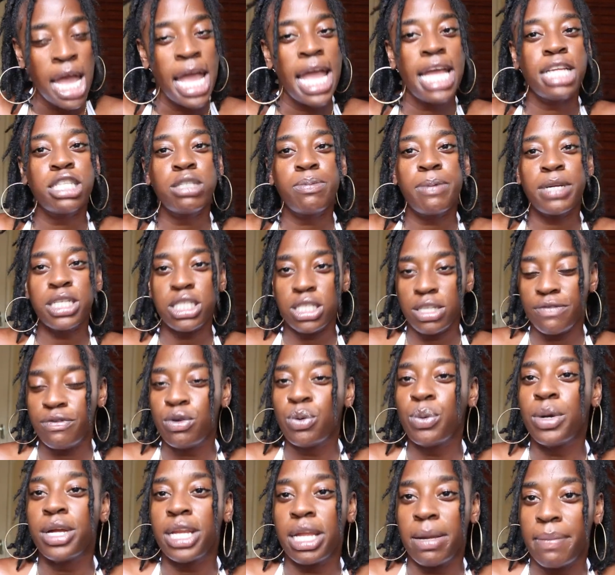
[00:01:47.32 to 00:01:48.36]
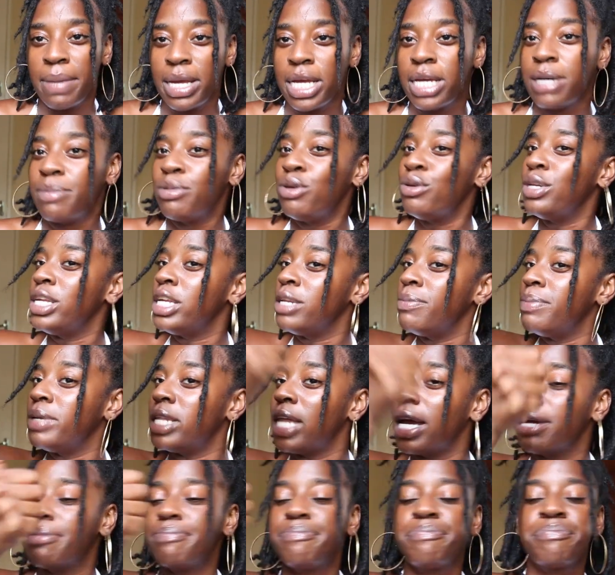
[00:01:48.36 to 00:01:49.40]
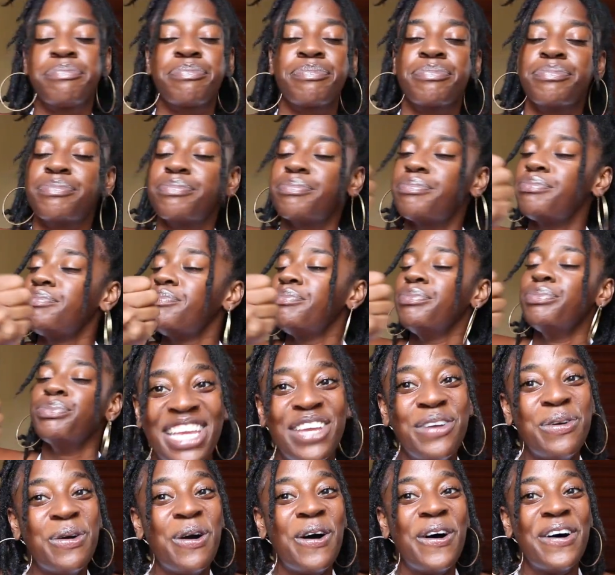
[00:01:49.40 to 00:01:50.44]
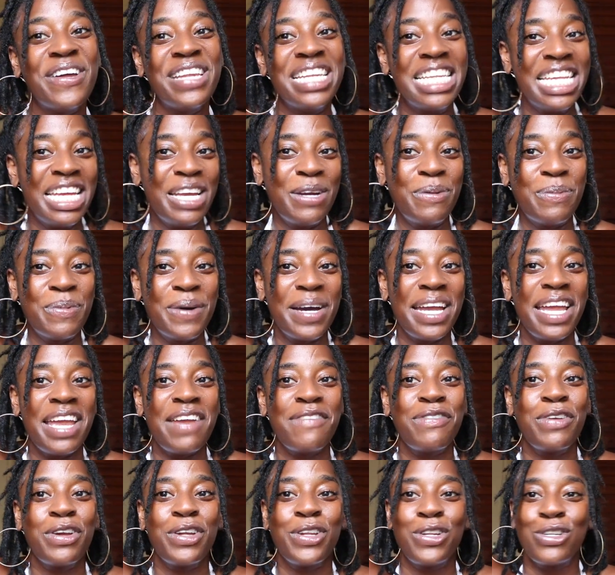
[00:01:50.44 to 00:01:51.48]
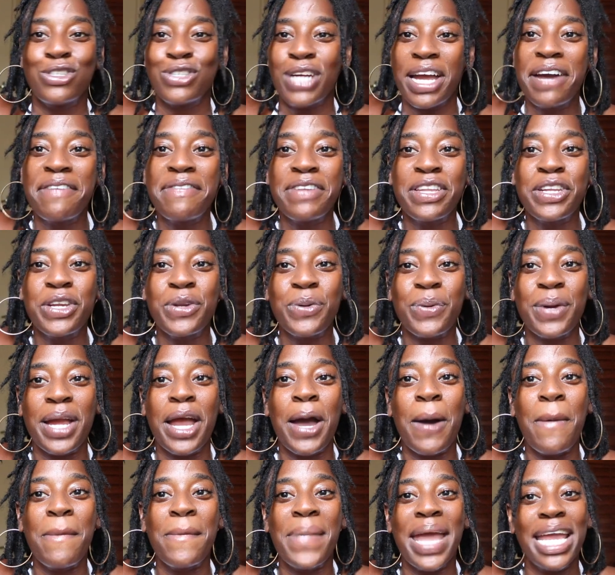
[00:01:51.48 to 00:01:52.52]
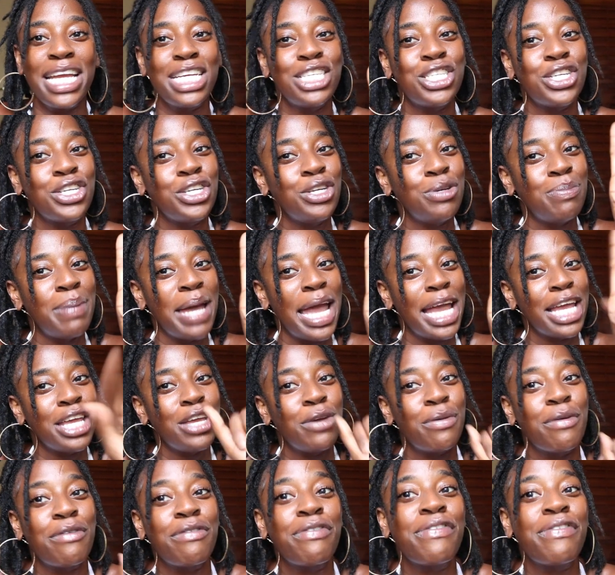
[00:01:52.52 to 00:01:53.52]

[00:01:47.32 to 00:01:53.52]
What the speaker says: Especially if you're wearing that makeup, you need to be like, you all need one. If you're traveling around, make sure you pack you a